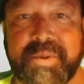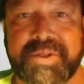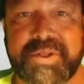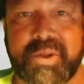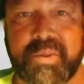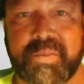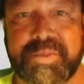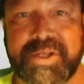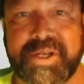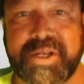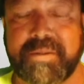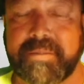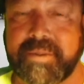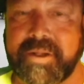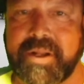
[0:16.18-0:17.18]
Morris Home
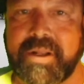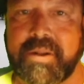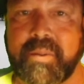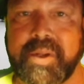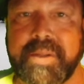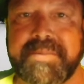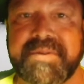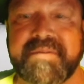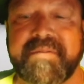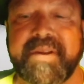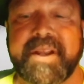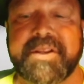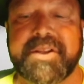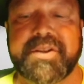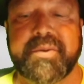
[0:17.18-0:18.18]
Team, Keller Williams
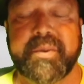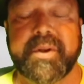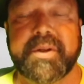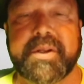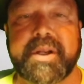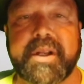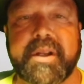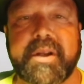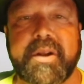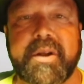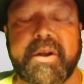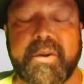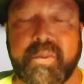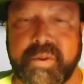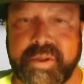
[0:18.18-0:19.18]
Advantage Realty,
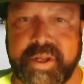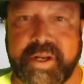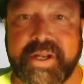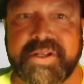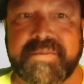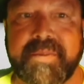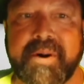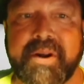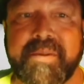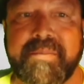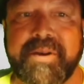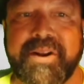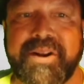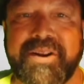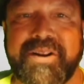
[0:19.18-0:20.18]
with today's
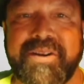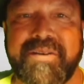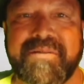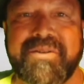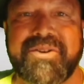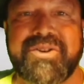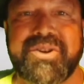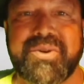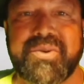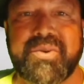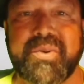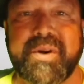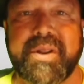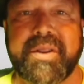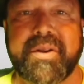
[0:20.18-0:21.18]
Market Minute for June
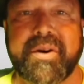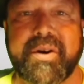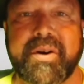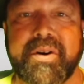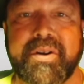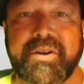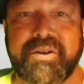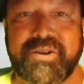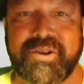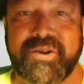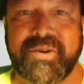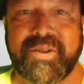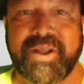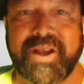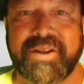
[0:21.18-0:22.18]
twenty-third,
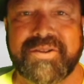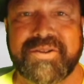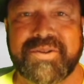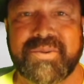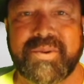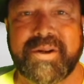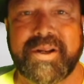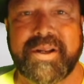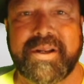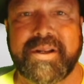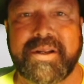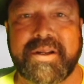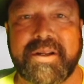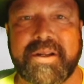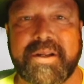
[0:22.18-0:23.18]
two thousand twenty.
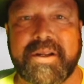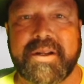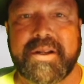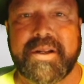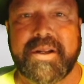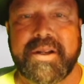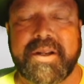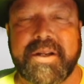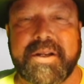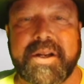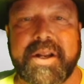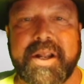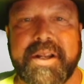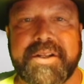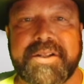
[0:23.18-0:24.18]

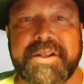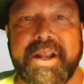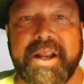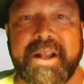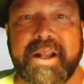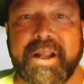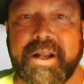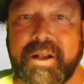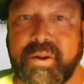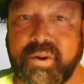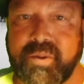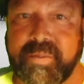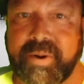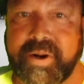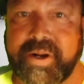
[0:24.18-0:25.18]
Today's daily
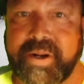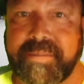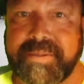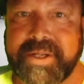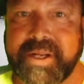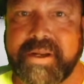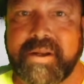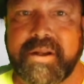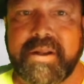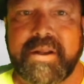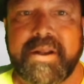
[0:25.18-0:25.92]
local market update,